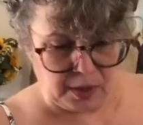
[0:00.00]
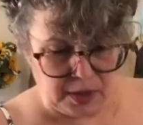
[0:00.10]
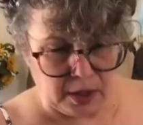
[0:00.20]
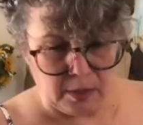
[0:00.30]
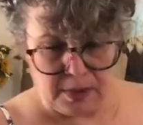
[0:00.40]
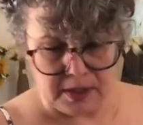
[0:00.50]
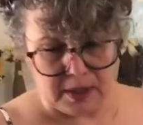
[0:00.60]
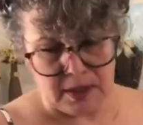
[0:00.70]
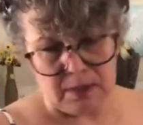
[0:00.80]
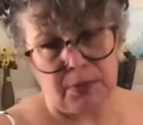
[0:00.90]
You can make
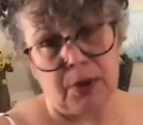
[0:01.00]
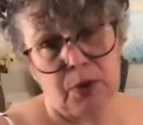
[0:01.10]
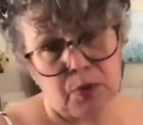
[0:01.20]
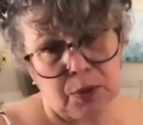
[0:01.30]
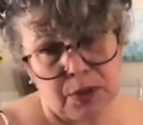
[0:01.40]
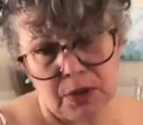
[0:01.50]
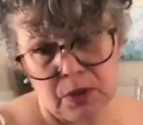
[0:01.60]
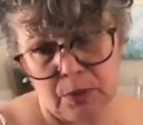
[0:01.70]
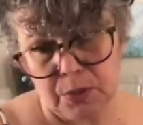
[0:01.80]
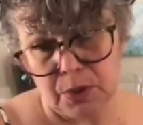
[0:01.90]
these bows really
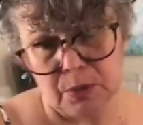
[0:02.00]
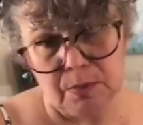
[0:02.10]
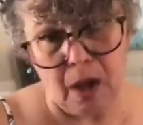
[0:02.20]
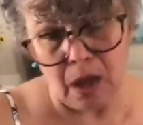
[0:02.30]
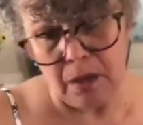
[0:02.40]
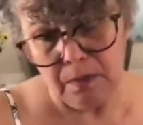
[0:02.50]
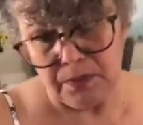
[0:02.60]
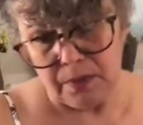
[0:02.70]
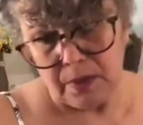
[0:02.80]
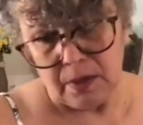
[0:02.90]
super small,
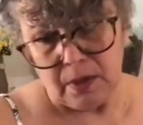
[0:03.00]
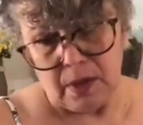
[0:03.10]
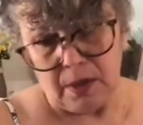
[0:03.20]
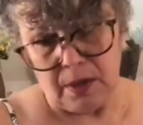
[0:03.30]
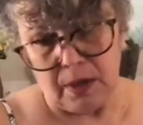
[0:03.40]
and you